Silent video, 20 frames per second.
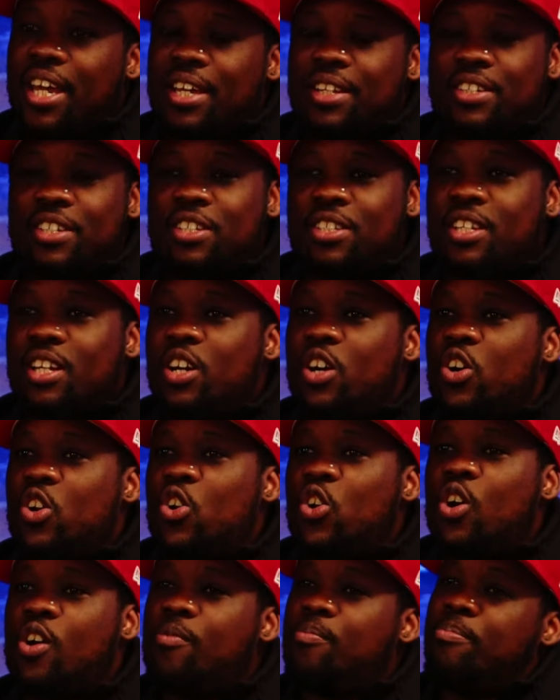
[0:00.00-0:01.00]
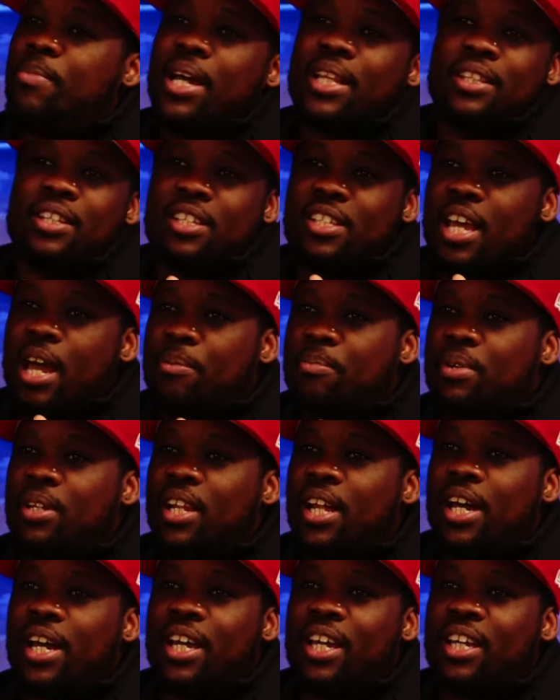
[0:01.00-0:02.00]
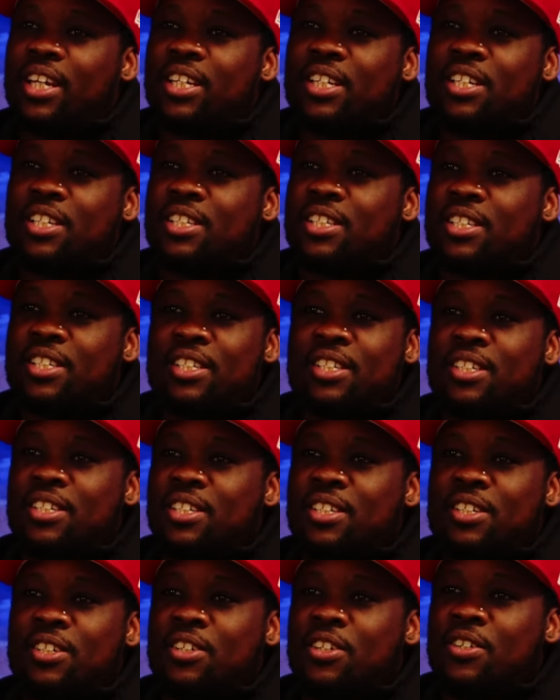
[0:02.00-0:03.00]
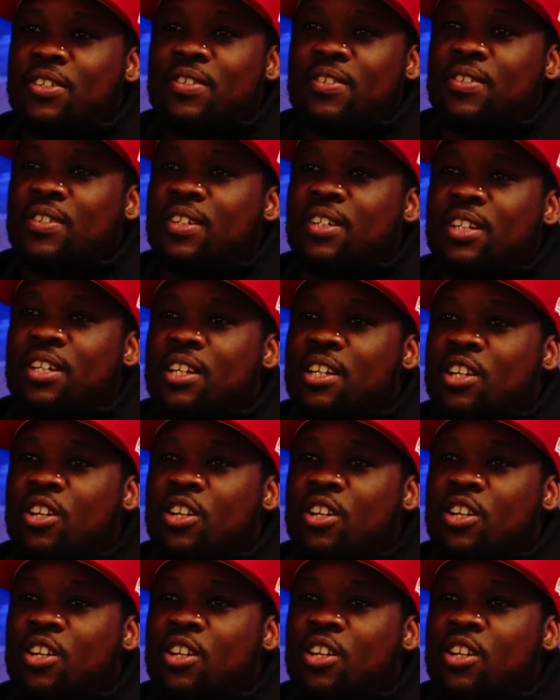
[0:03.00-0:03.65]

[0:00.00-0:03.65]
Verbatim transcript: and just a lot of madness happened. Like mm. just Bloody